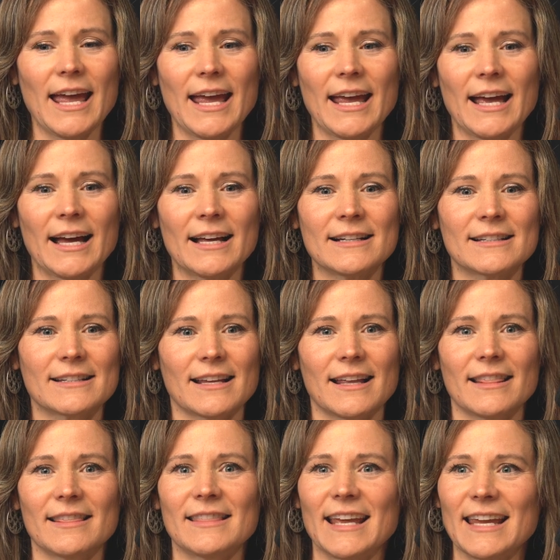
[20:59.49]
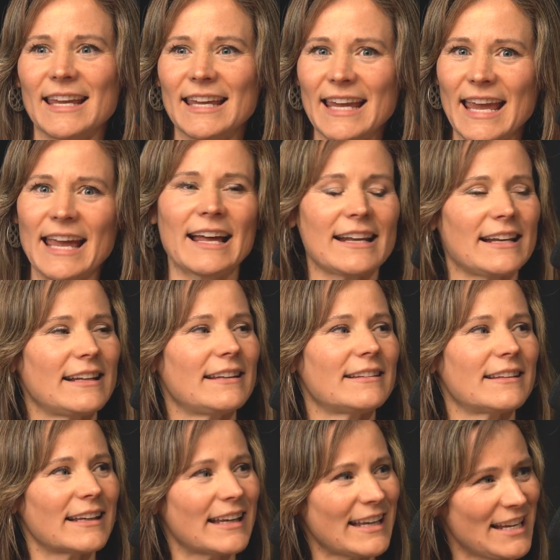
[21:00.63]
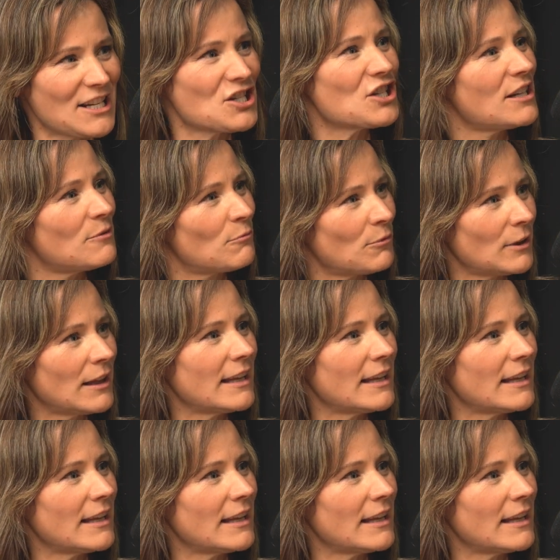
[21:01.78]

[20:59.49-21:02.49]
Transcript: and the kitchen